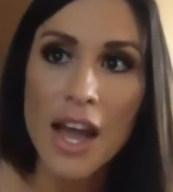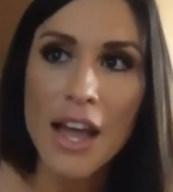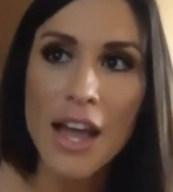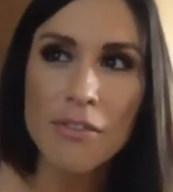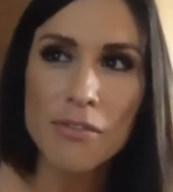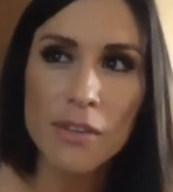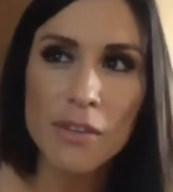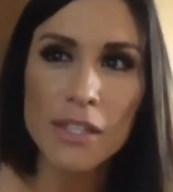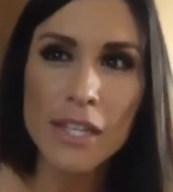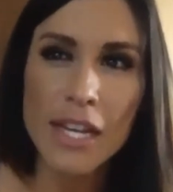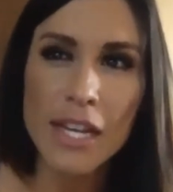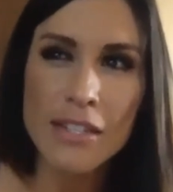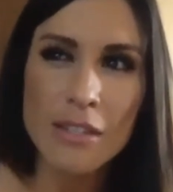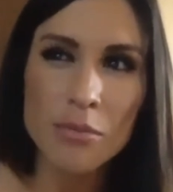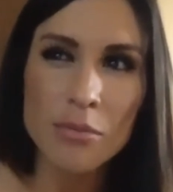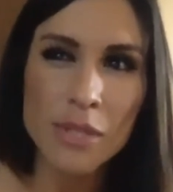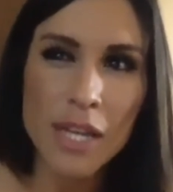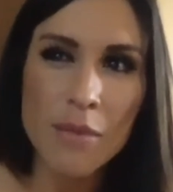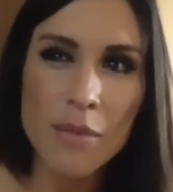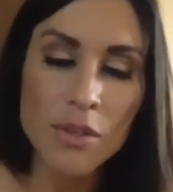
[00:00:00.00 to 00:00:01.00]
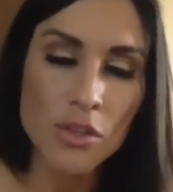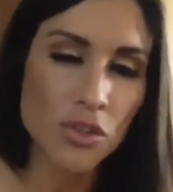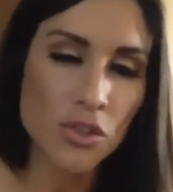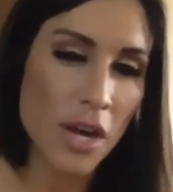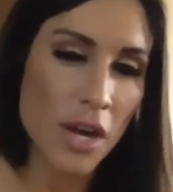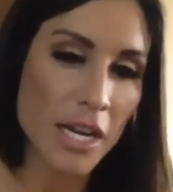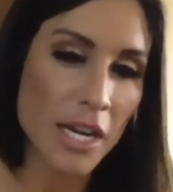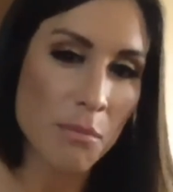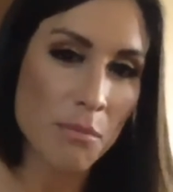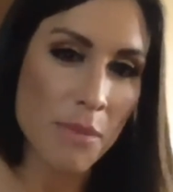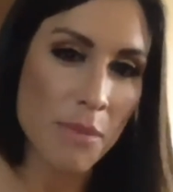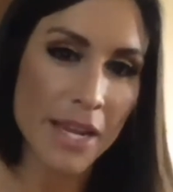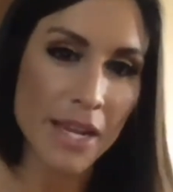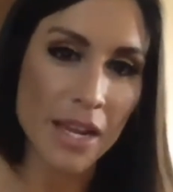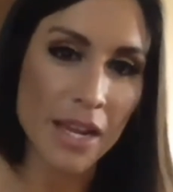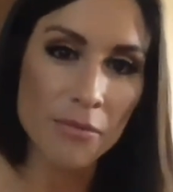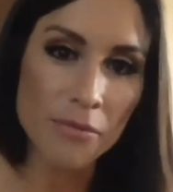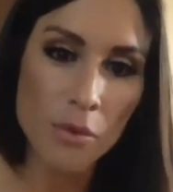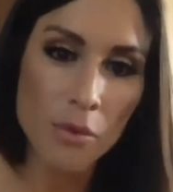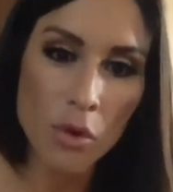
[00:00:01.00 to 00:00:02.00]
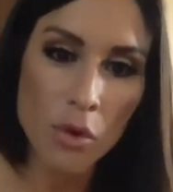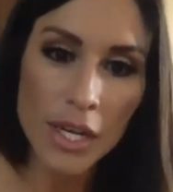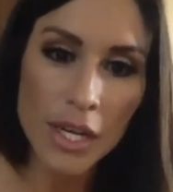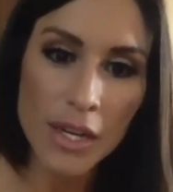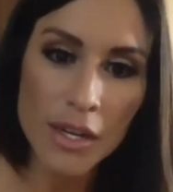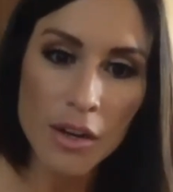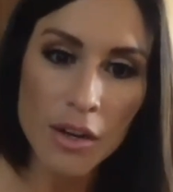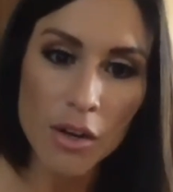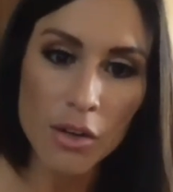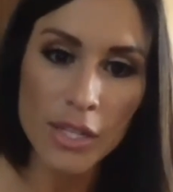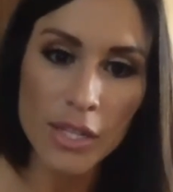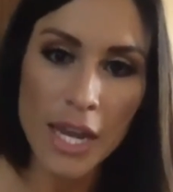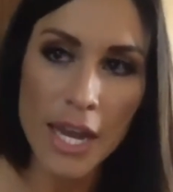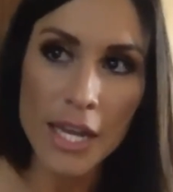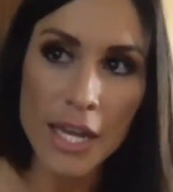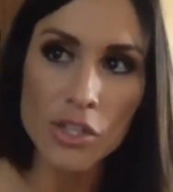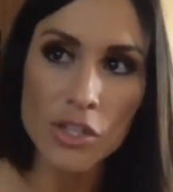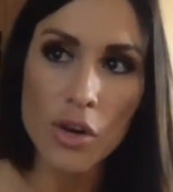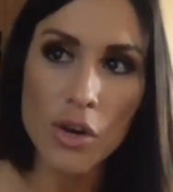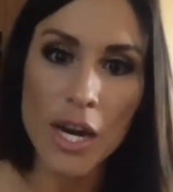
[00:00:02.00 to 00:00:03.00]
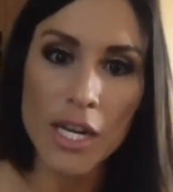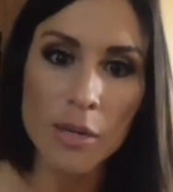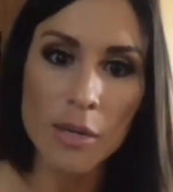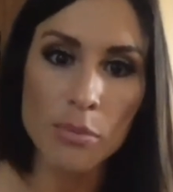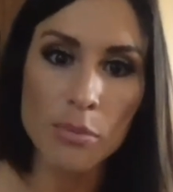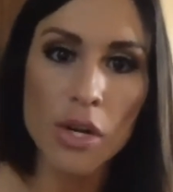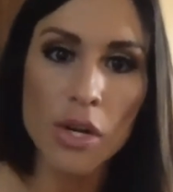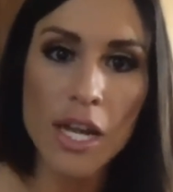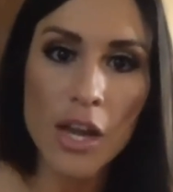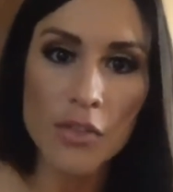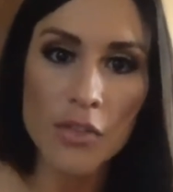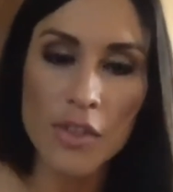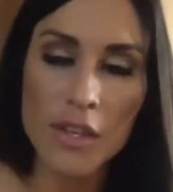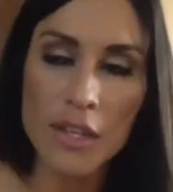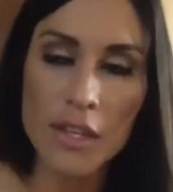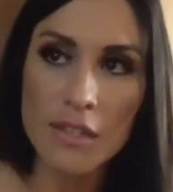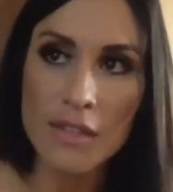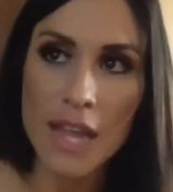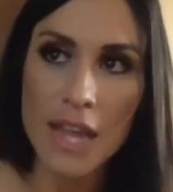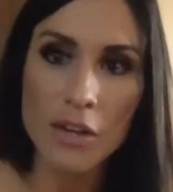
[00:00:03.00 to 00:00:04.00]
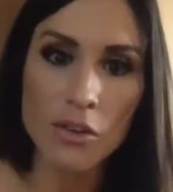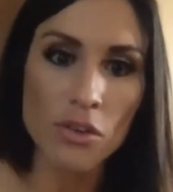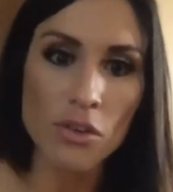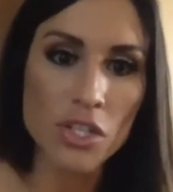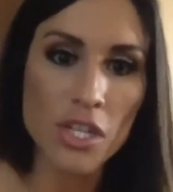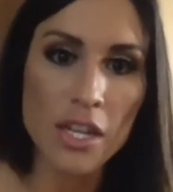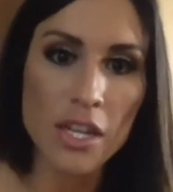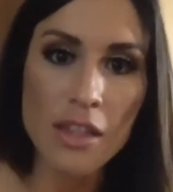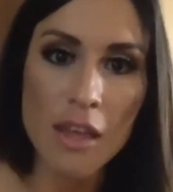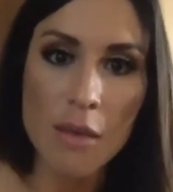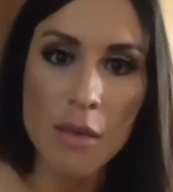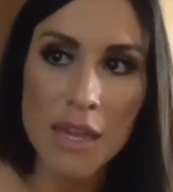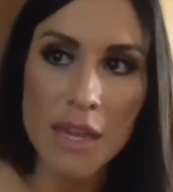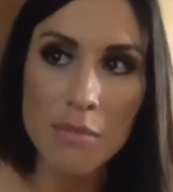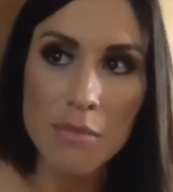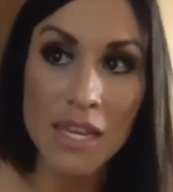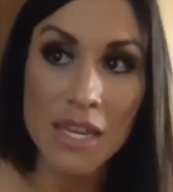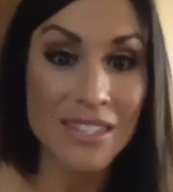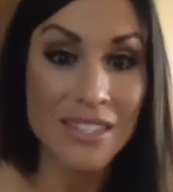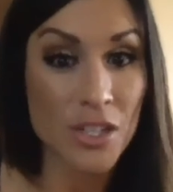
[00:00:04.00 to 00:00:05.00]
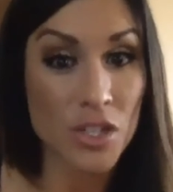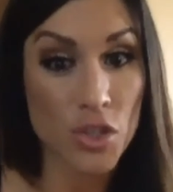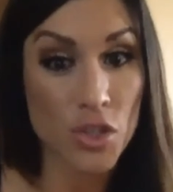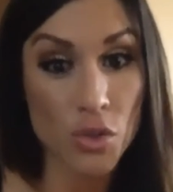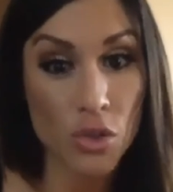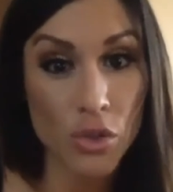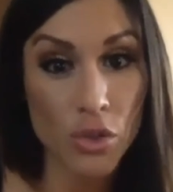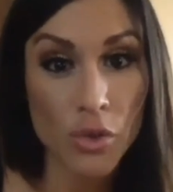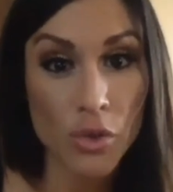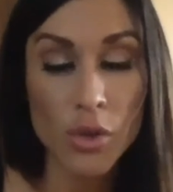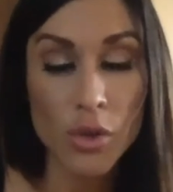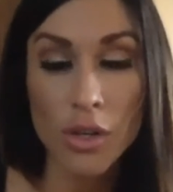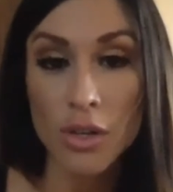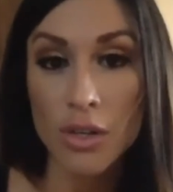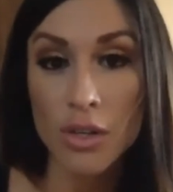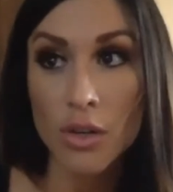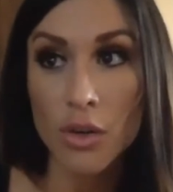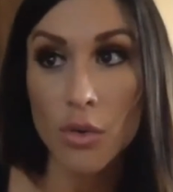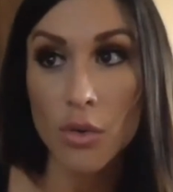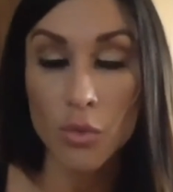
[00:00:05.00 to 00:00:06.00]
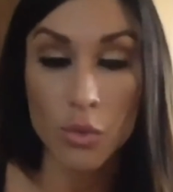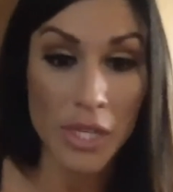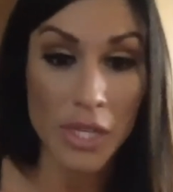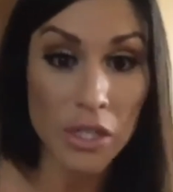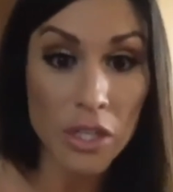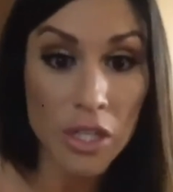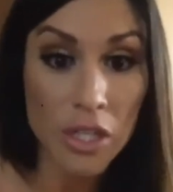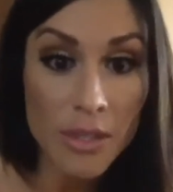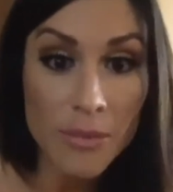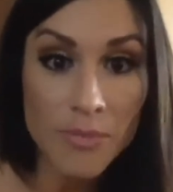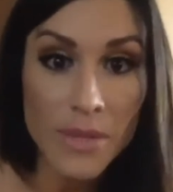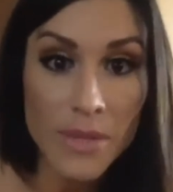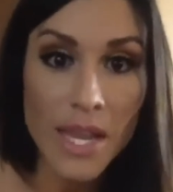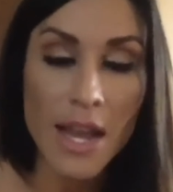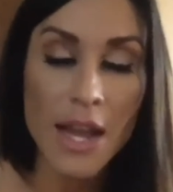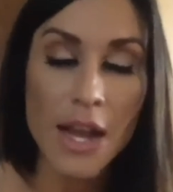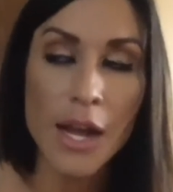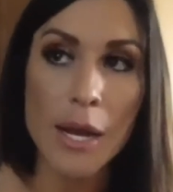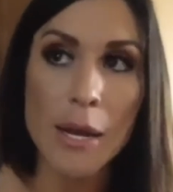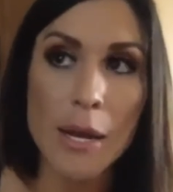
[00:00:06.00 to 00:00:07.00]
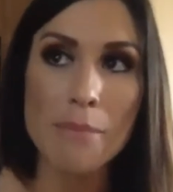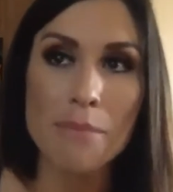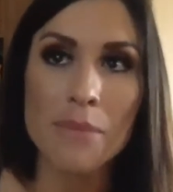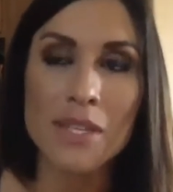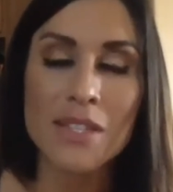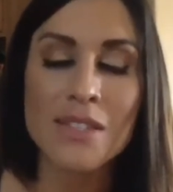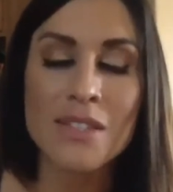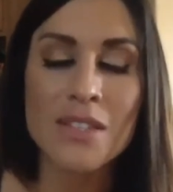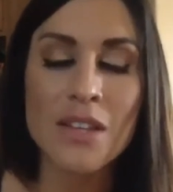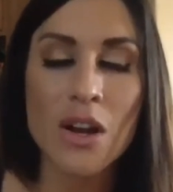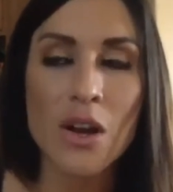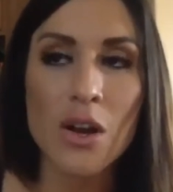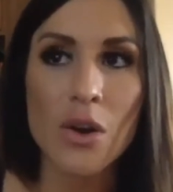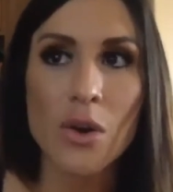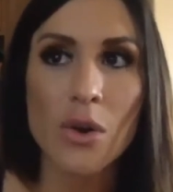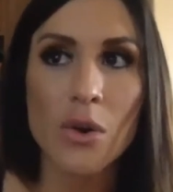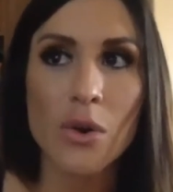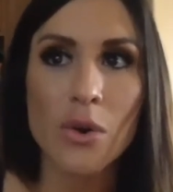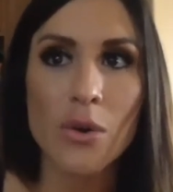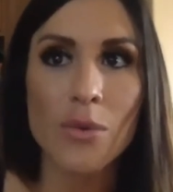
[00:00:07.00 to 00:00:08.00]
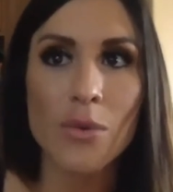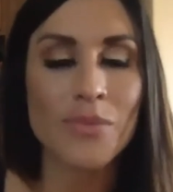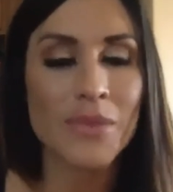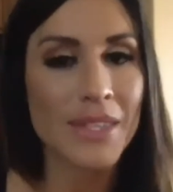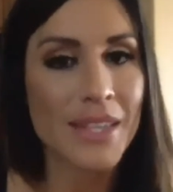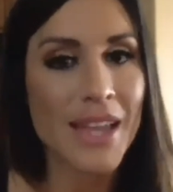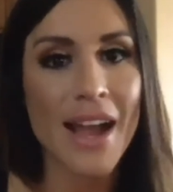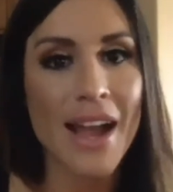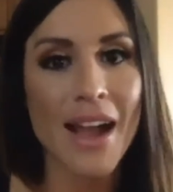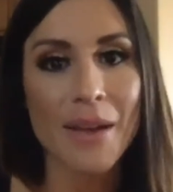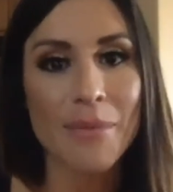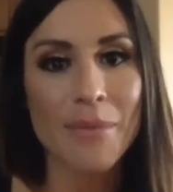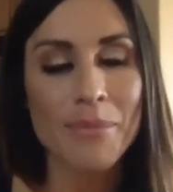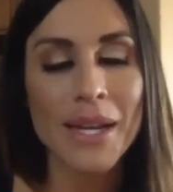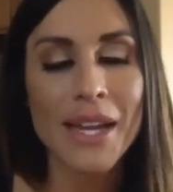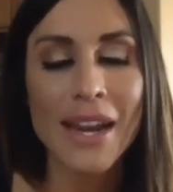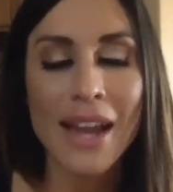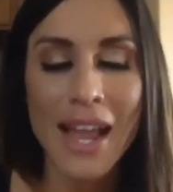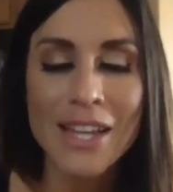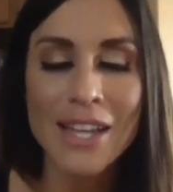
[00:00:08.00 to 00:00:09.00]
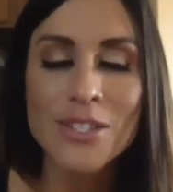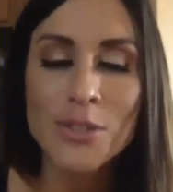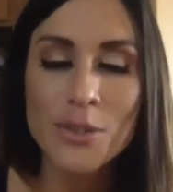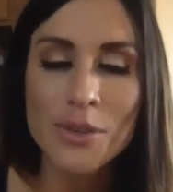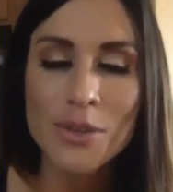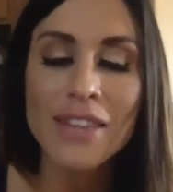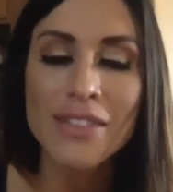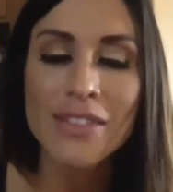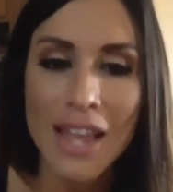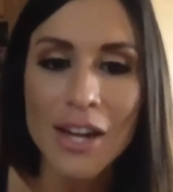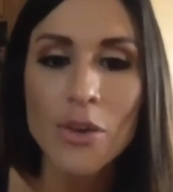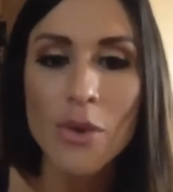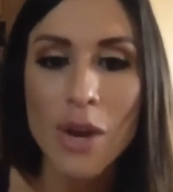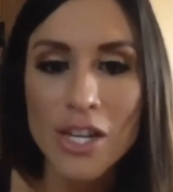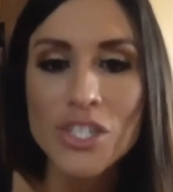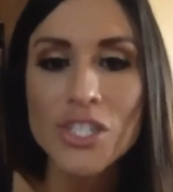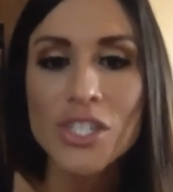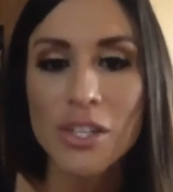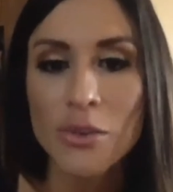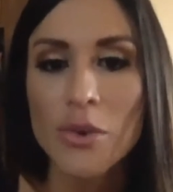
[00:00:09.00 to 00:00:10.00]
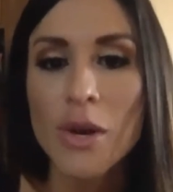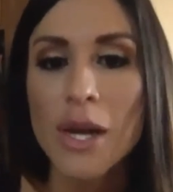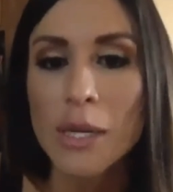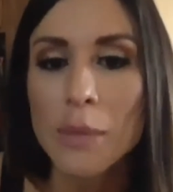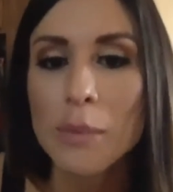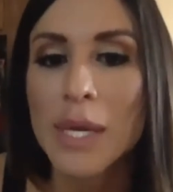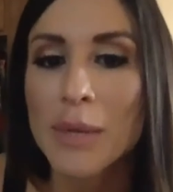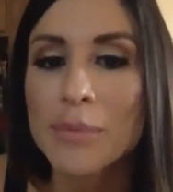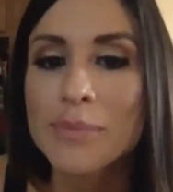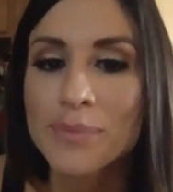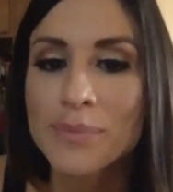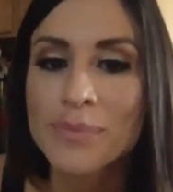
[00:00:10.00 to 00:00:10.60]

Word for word: I feel like sometimes they're trying to make up for it, or like trying to put out this energy that maybe isn't true or, or real. Um, so yeah, but I do get that question quite a bit.